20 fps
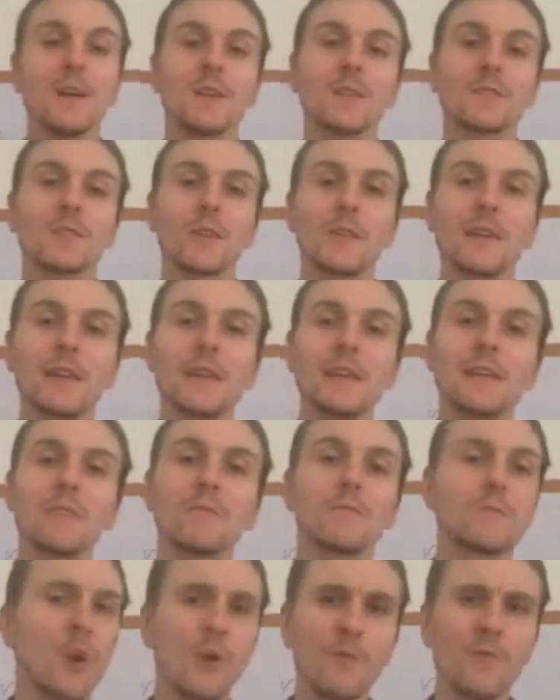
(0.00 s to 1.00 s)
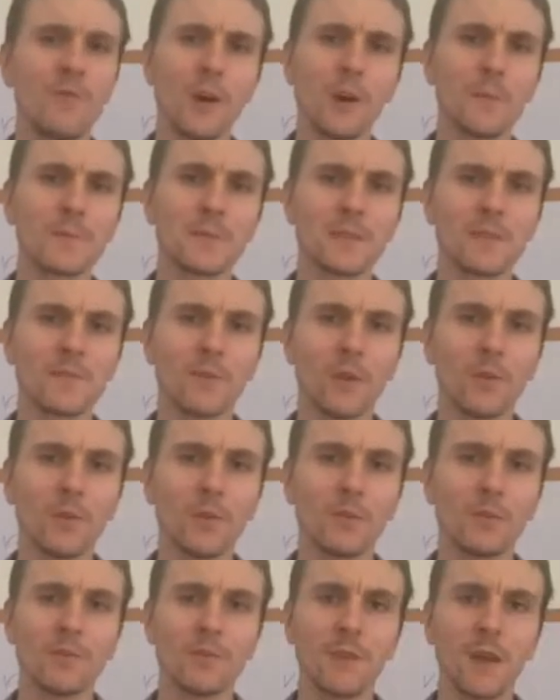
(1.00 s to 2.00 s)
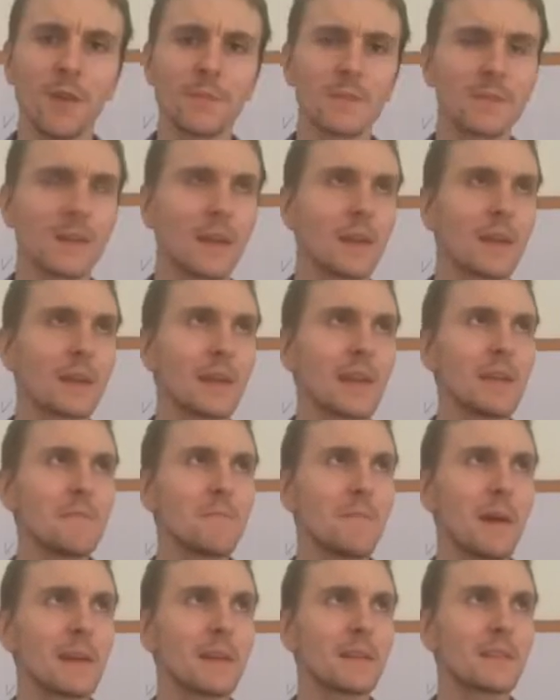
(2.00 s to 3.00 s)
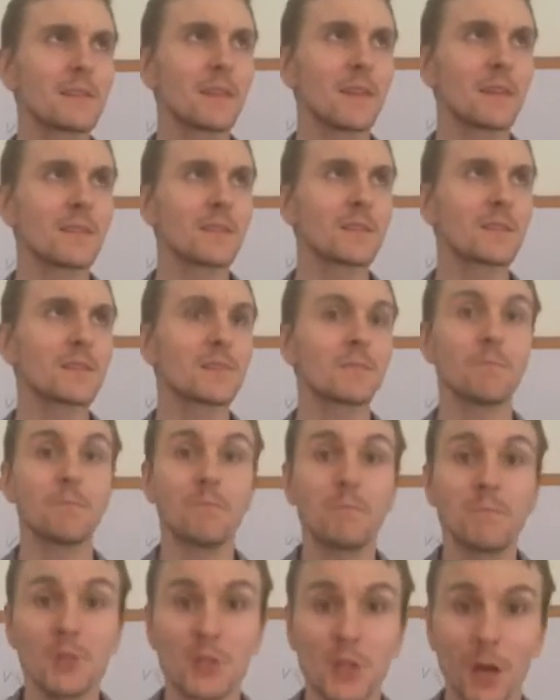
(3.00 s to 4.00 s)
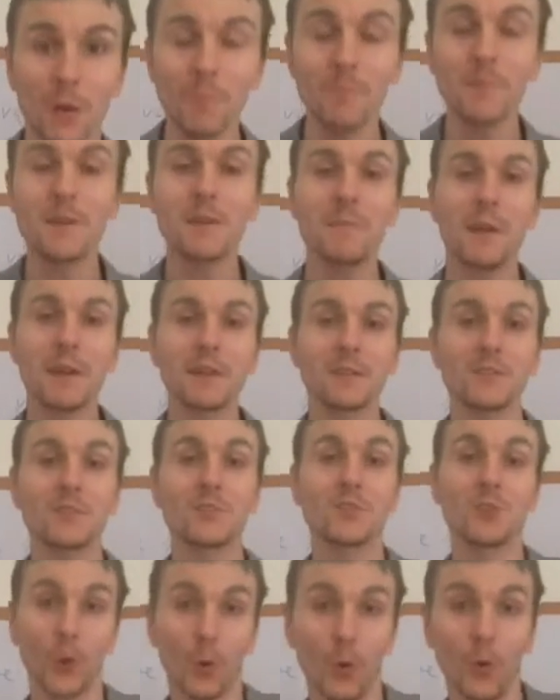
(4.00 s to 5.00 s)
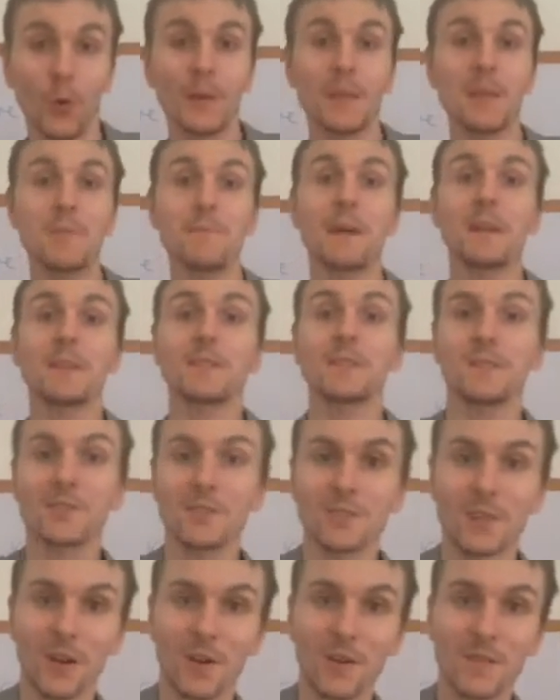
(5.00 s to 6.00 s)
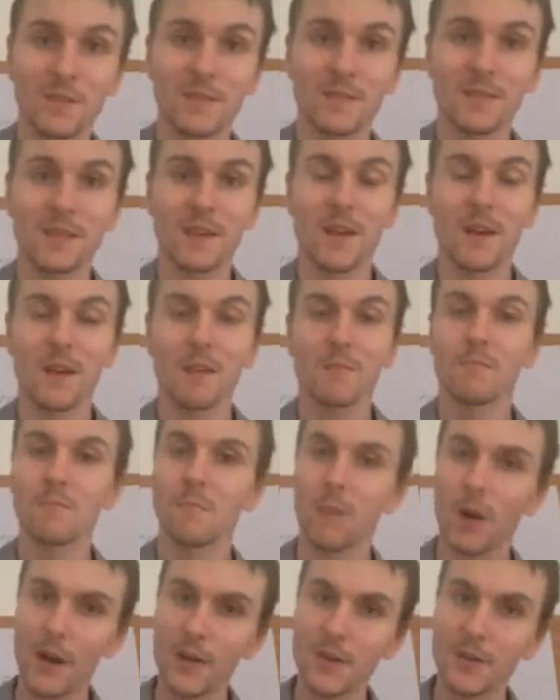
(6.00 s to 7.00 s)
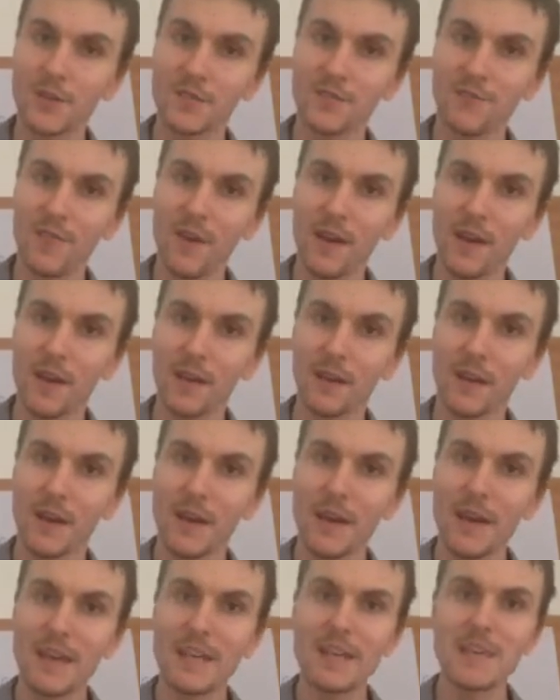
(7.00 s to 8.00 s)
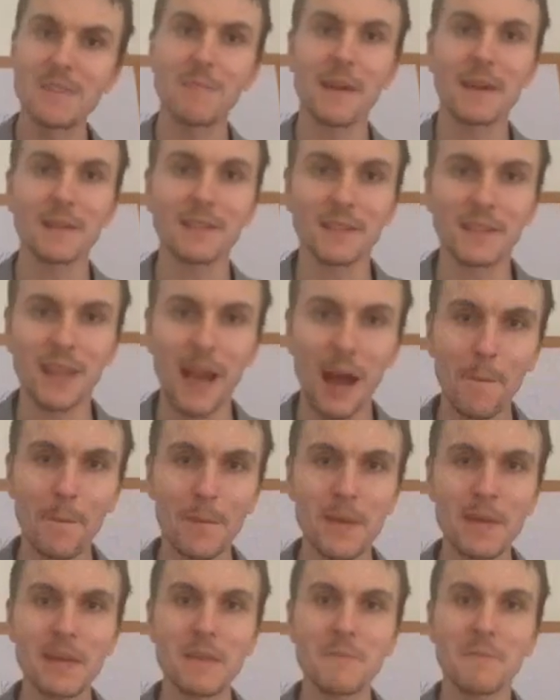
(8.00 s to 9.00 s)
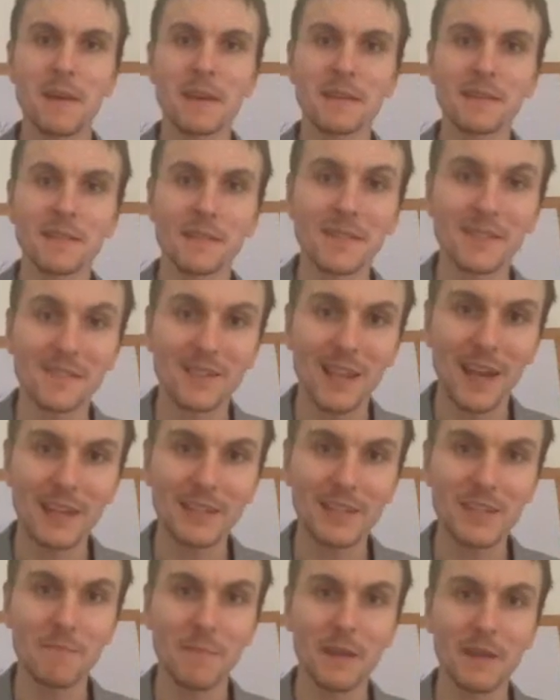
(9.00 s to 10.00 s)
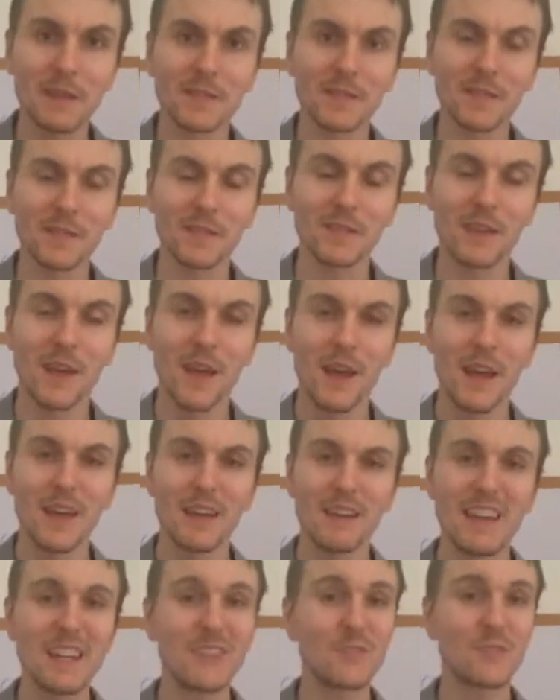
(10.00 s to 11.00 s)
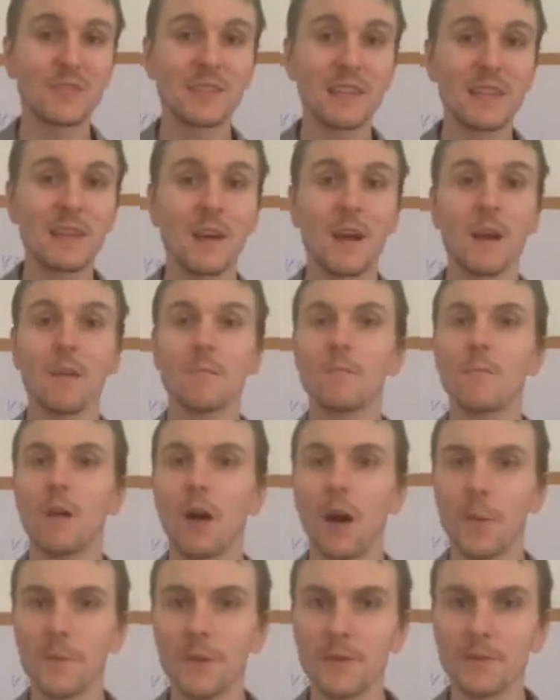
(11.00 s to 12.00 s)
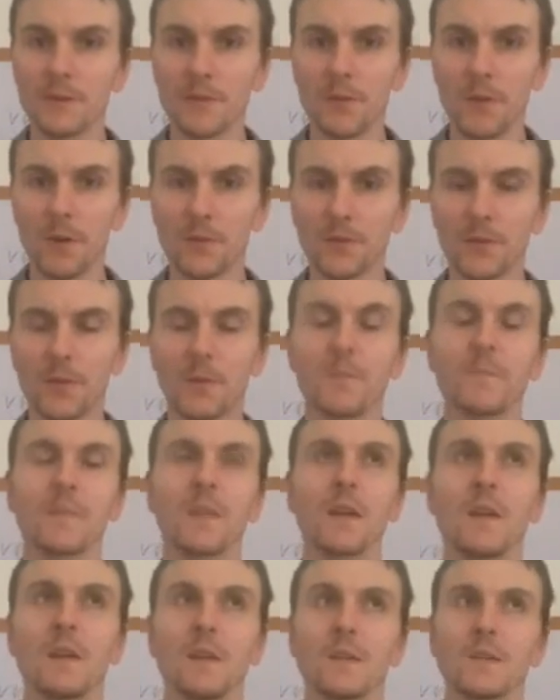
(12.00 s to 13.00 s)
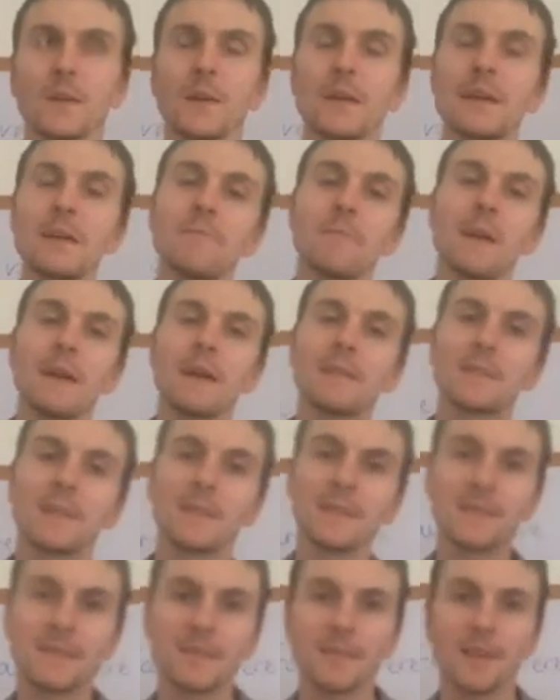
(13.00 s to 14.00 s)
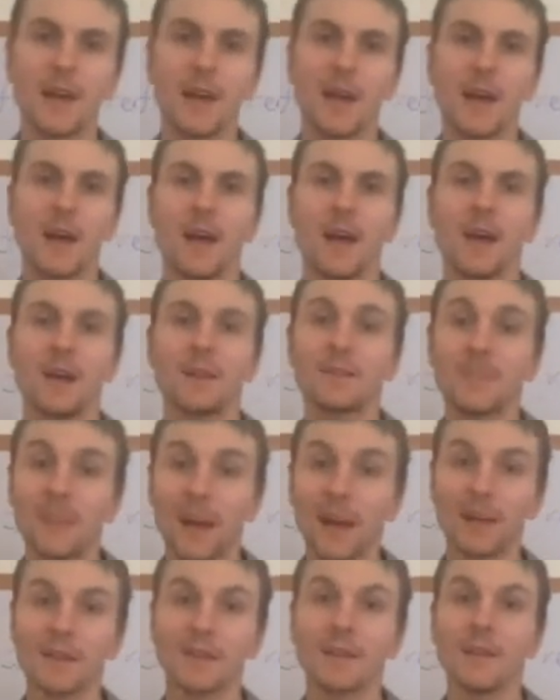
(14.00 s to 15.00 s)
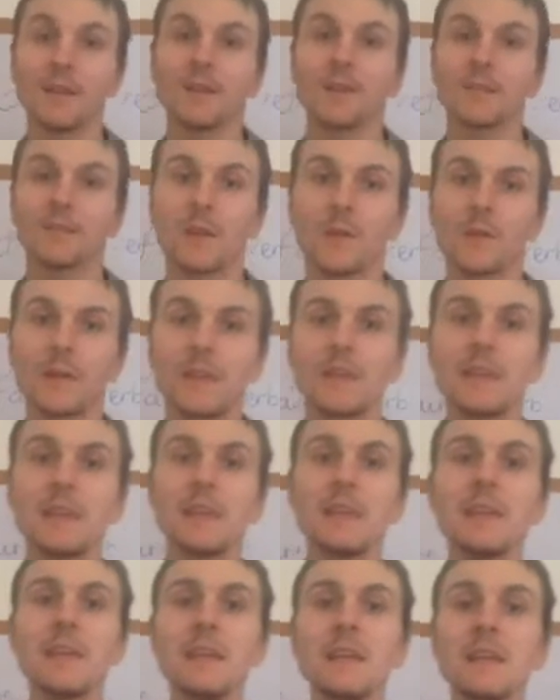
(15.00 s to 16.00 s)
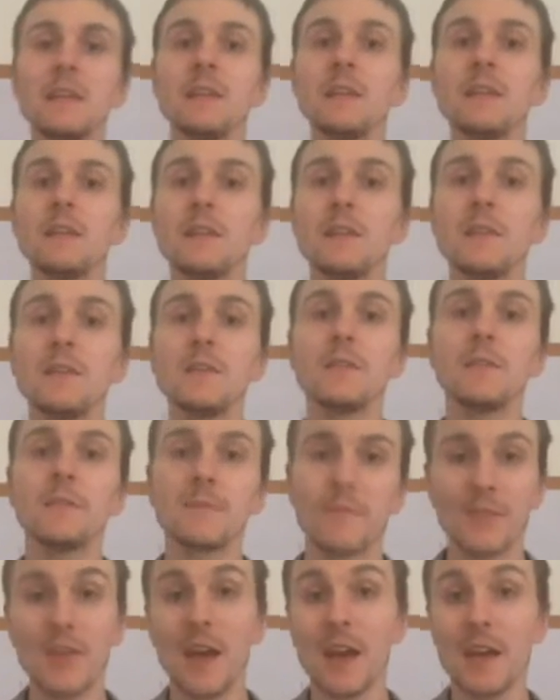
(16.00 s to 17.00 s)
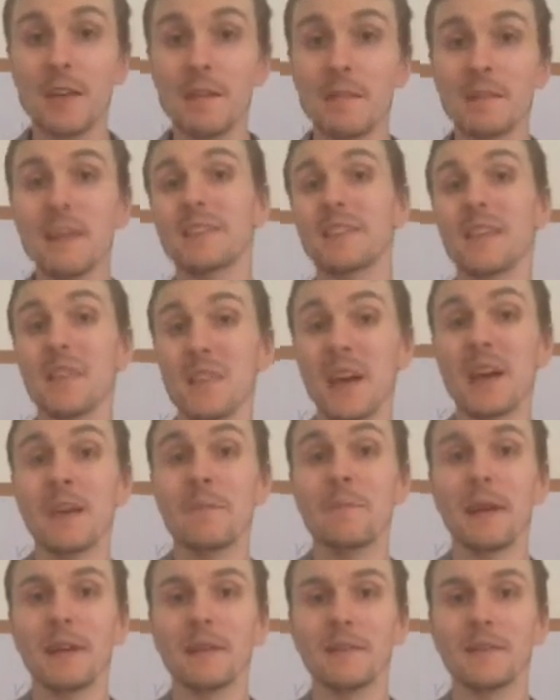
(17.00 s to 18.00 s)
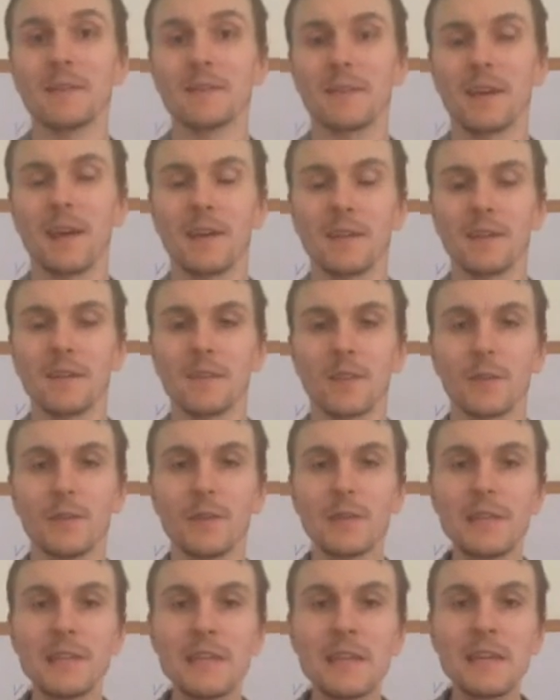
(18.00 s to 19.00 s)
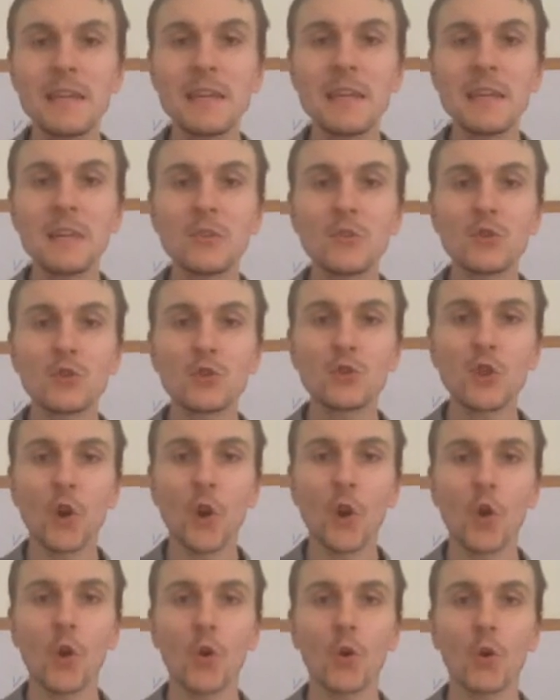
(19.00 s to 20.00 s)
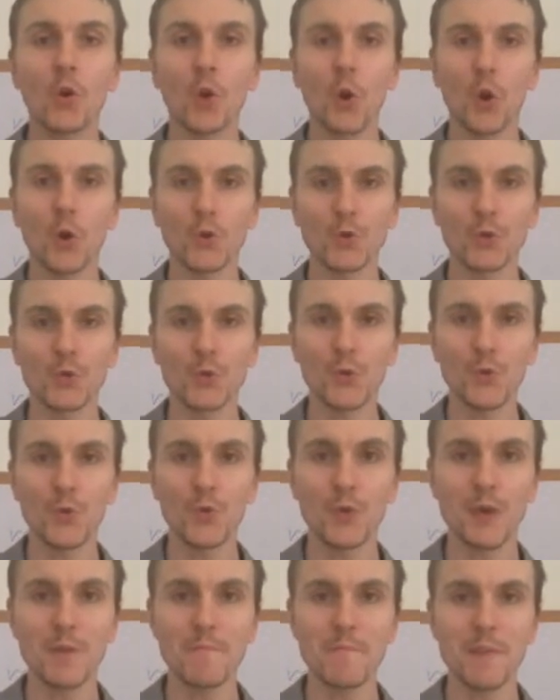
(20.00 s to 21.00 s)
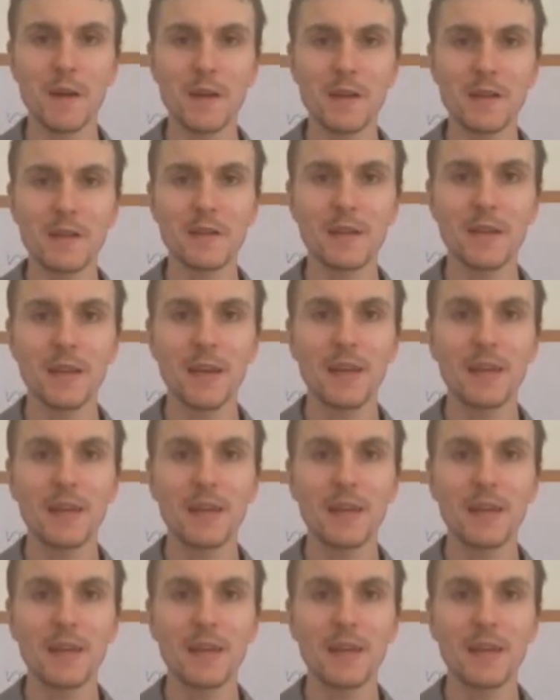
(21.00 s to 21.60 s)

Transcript: So no verbs involved. If I'm saying he makes us jump, he makes us talk, he makes us dance, I use faire. He makes us happy, he makes us sad, he makes us interesting, I'm using rendre. So he made us sad. So they made us sad. So ils ont rendu, they made.